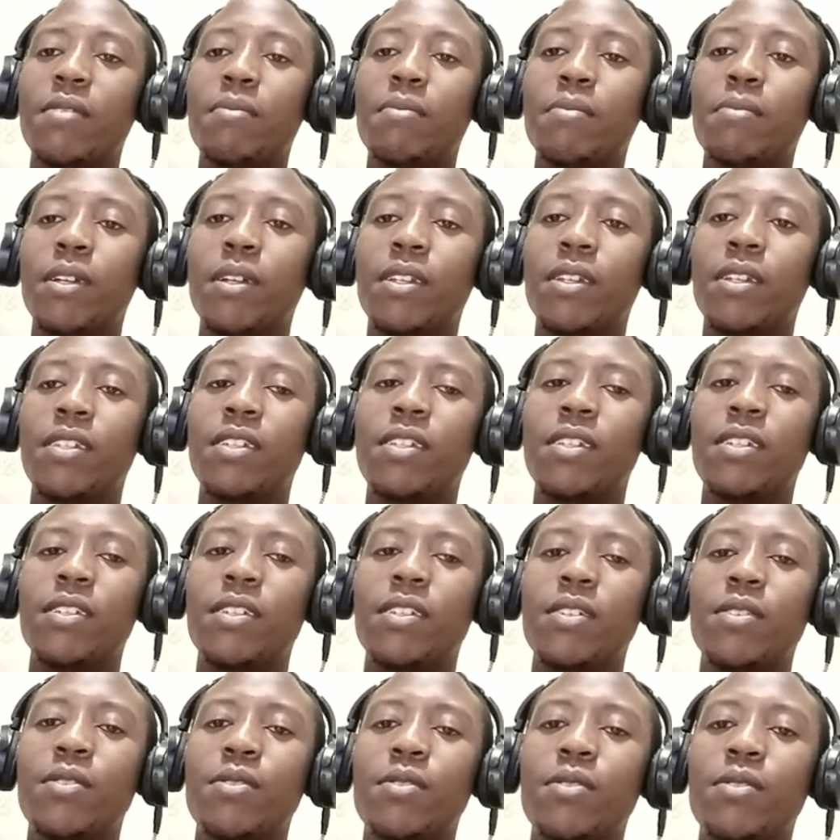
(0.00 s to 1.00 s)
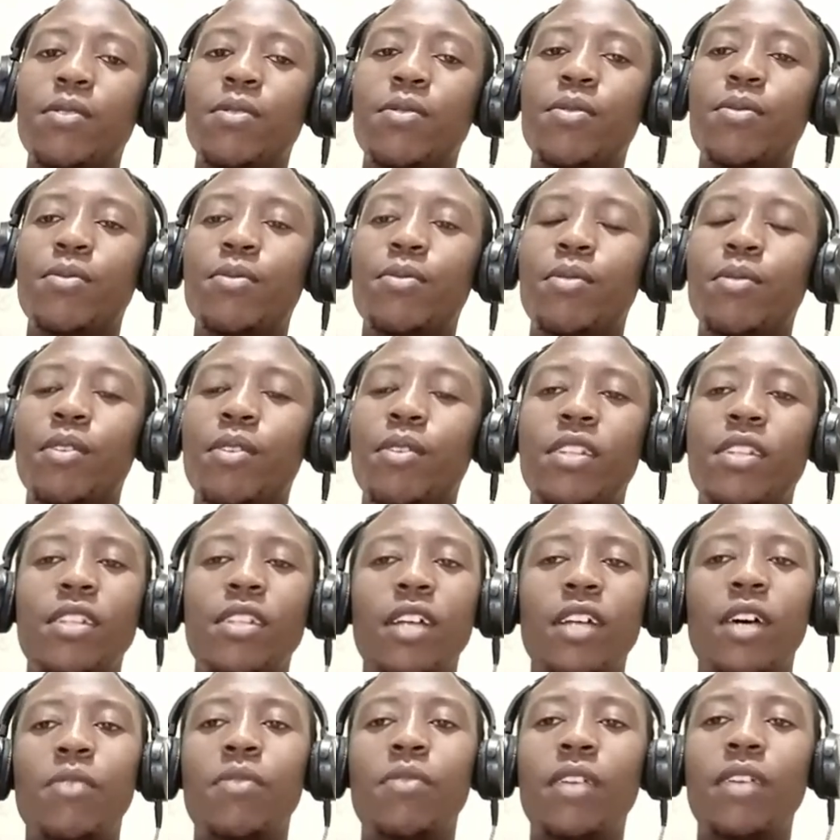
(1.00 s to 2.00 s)
But what
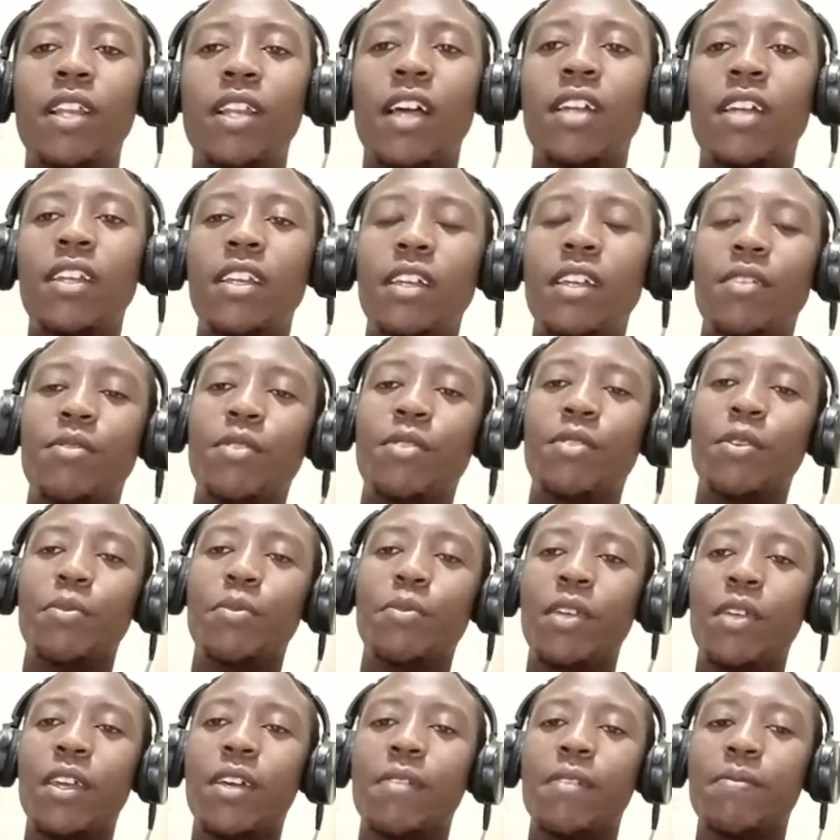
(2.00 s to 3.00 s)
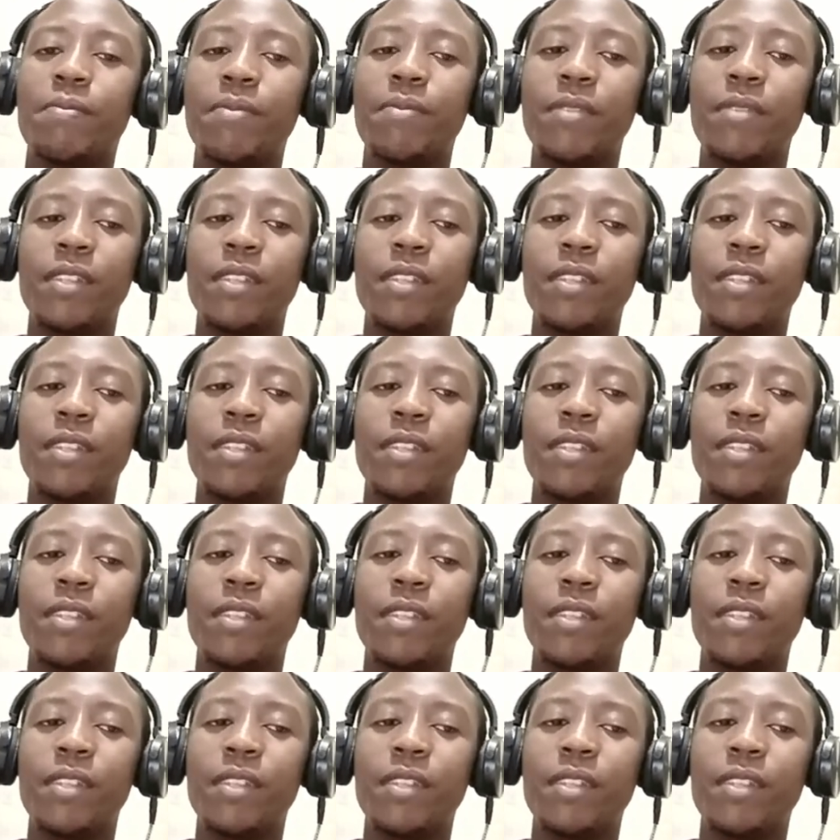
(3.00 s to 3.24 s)
are we learning from here?